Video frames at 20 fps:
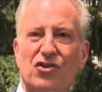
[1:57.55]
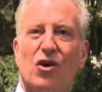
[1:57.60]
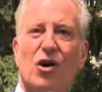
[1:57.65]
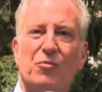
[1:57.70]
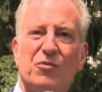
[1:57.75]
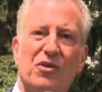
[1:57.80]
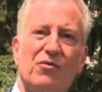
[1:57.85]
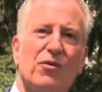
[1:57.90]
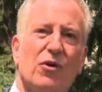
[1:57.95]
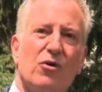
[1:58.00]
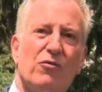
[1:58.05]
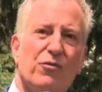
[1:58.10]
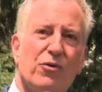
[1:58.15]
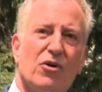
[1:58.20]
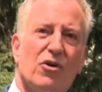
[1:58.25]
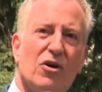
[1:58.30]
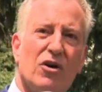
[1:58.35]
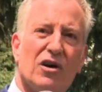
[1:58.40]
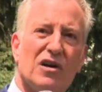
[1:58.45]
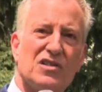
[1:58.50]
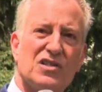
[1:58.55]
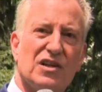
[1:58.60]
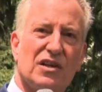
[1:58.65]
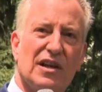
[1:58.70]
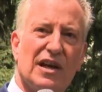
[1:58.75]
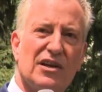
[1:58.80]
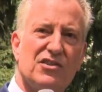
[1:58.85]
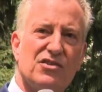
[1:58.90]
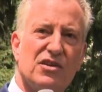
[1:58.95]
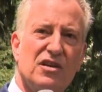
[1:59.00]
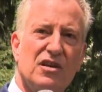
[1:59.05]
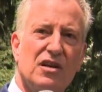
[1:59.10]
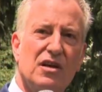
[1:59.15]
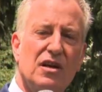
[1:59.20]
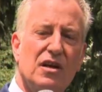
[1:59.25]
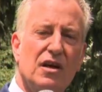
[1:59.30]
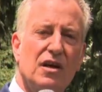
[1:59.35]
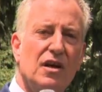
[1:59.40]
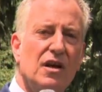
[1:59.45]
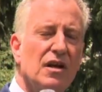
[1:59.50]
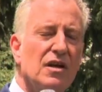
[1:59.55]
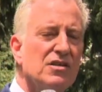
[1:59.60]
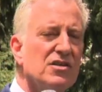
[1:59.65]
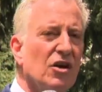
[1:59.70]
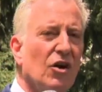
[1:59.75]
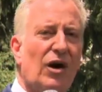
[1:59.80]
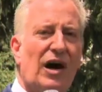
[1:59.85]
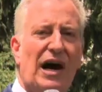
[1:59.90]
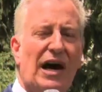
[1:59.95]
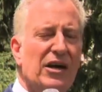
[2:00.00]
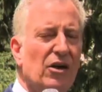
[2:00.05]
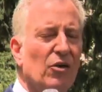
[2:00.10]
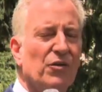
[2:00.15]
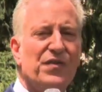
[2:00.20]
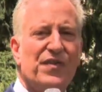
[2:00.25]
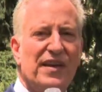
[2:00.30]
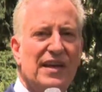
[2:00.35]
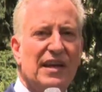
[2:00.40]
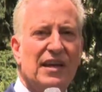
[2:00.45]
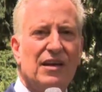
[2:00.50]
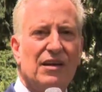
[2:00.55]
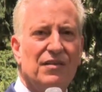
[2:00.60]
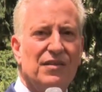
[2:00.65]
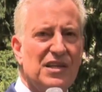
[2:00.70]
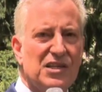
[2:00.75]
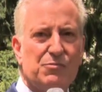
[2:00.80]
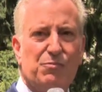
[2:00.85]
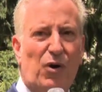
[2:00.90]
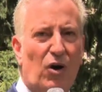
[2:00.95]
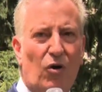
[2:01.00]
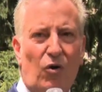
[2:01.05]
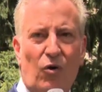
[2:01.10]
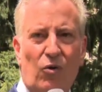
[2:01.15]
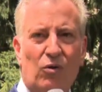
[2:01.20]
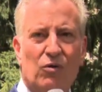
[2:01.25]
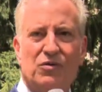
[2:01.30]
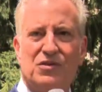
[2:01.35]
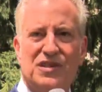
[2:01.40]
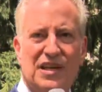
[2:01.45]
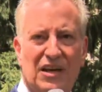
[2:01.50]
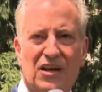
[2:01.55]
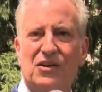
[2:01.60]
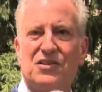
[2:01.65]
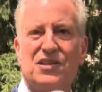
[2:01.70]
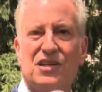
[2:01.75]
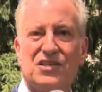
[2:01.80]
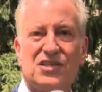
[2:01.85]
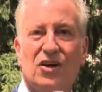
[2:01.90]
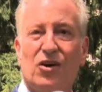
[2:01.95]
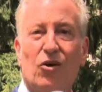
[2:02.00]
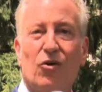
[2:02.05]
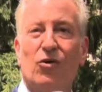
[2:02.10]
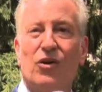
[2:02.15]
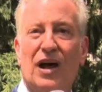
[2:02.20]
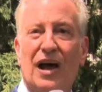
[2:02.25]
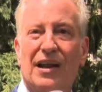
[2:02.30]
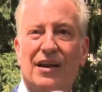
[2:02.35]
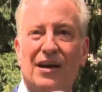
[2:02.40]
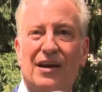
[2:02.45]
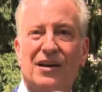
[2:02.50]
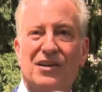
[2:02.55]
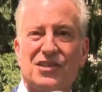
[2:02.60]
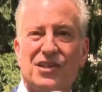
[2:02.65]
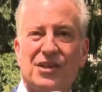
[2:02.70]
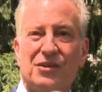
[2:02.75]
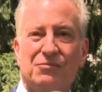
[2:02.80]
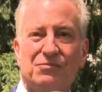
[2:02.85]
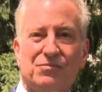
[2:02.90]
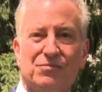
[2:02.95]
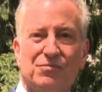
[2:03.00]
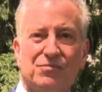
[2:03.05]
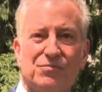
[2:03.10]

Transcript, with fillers: to show up to vote for an August election. So I don't think this poll tells us a whole lot, honestly.